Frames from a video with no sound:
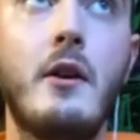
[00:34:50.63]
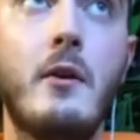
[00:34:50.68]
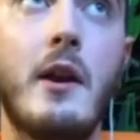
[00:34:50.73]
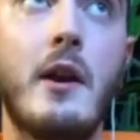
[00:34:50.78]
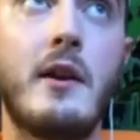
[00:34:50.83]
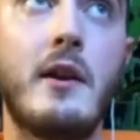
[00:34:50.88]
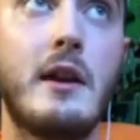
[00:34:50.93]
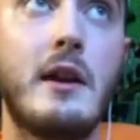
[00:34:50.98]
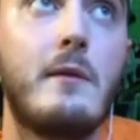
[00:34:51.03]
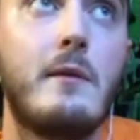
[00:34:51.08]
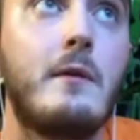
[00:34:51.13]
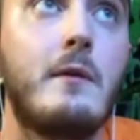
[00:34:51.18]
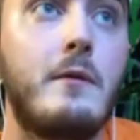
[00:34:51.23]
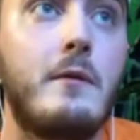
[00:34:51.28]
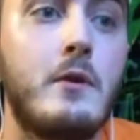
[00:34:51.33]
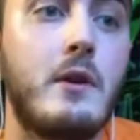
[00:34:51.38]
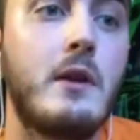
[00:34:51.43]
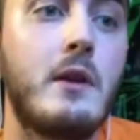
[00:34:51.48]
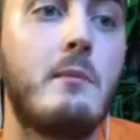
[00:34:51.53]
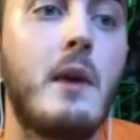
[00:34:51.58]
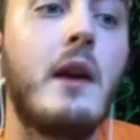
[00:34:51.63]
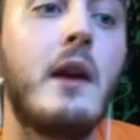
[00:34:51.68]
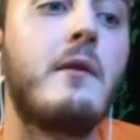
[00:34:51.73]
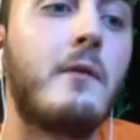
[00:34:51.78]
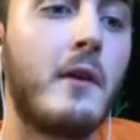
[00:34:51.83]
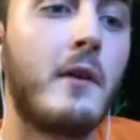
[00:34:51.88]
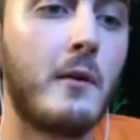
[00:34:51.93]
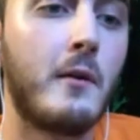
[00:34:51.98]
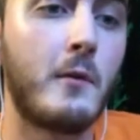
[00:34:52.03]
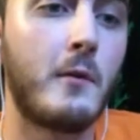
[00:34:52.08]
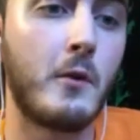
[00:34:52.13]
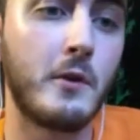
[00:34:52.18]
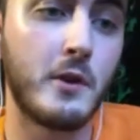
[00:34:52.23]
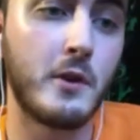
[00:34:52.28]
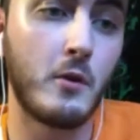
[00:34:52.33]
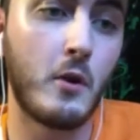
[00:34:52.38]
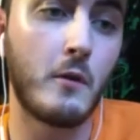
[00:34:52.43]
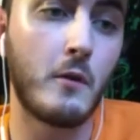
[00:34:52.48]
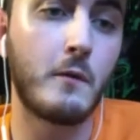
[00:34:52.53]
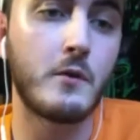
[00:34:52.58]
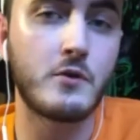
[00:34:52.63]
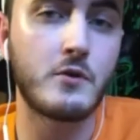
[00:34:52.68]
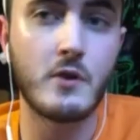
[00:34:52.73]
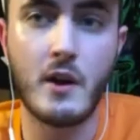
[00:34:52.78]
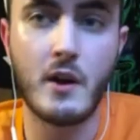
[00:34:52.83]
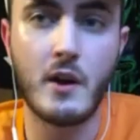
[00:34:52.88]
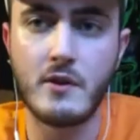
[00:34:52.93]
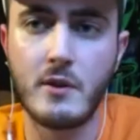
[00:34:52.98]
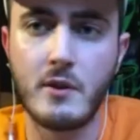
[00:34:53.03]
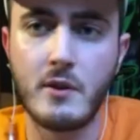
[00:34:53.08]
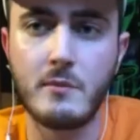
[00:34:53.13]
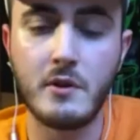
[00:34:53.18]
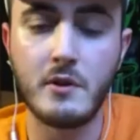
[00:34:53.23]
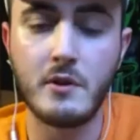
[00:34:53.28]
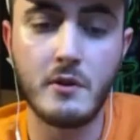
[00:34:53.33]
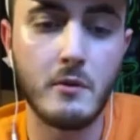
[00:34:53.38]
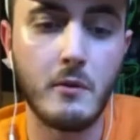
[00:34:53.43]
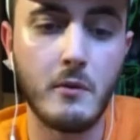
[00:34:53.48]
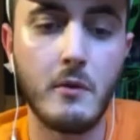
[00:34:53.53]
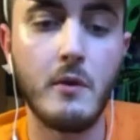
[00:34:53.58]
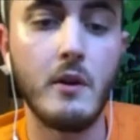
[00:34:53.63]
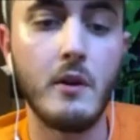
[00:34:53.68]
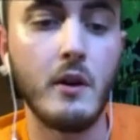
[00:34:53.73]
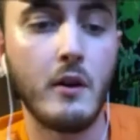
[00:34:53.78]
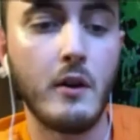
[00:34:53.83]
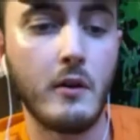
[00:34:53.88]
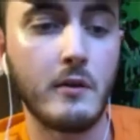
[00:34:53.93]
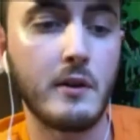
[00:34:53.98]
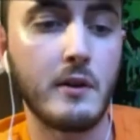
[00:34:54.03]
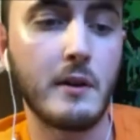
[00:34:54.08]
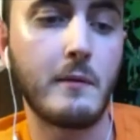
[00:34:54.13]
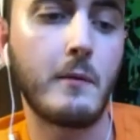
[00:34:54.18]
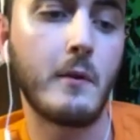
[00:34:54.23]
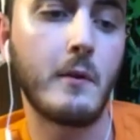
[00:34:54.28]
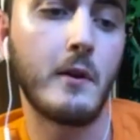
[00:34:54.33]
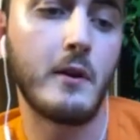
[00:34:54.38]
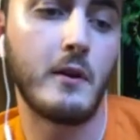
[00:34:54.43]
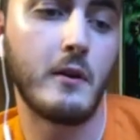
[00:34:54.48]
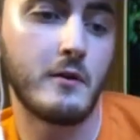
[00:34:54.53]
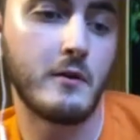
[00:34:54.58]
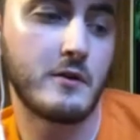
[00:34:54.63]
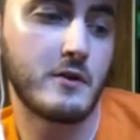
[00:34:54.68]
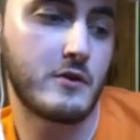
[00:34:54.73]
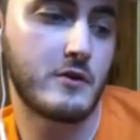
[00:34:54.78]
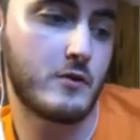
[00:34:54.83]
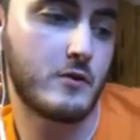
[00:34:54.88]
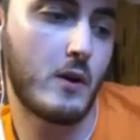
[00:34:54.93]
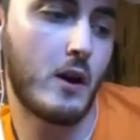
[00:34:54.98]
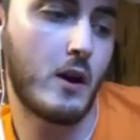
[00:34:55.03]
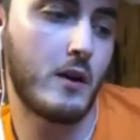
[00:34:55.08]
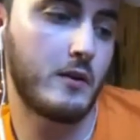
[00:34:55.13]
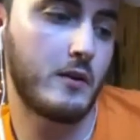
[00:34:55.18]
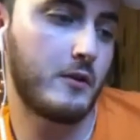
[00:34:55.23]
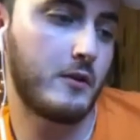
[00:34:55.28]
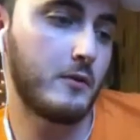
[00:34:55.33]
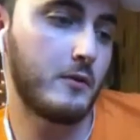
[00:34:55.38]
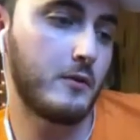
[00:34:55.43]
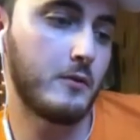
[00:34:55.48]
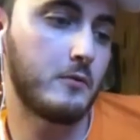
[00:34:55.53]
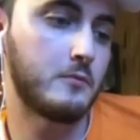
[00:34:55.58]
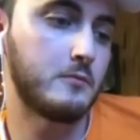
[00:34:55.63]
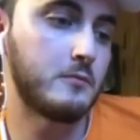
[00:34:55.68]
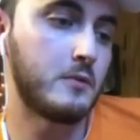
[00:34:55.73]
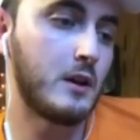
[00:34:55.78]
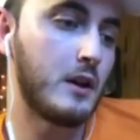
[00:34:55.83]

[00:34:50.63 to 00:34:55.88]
like even if you get made fun of early on for trying something new or different or just trying to